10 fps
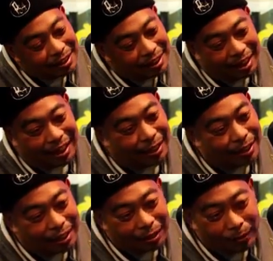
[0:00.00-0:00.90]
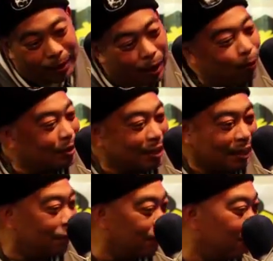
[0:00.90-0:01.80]
Yeah, you know, we always looking for
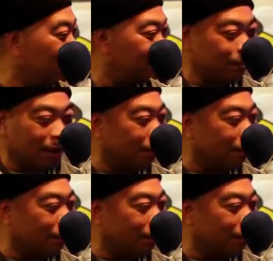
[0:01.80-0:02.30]
the hoochie mama.